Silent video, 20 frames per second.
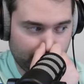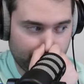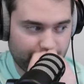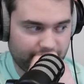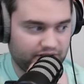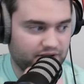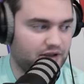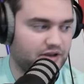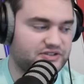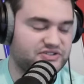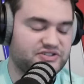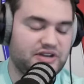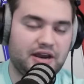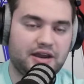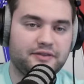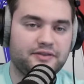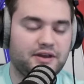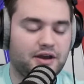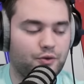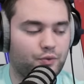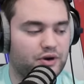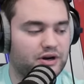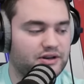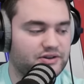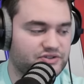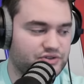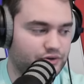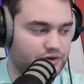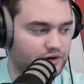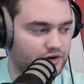The second thing I want to get
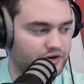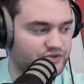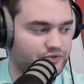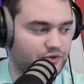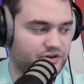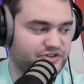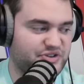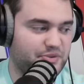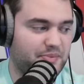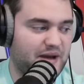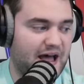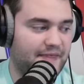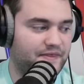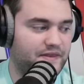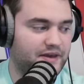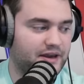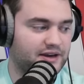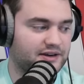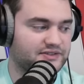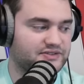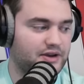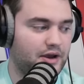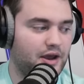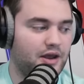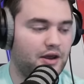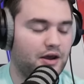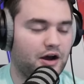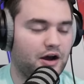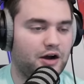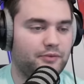to here as far as the bad things,
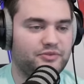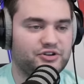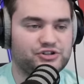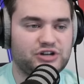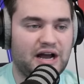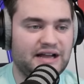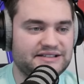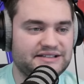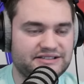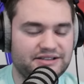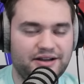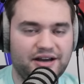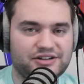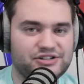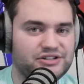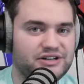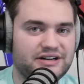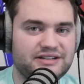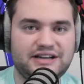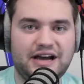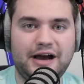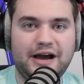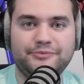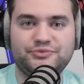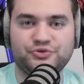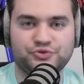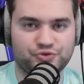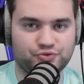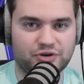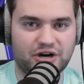the shot selection at times
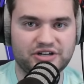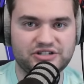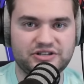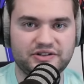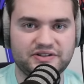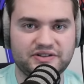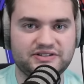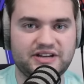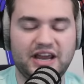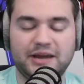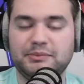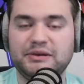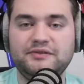was rushed in this game.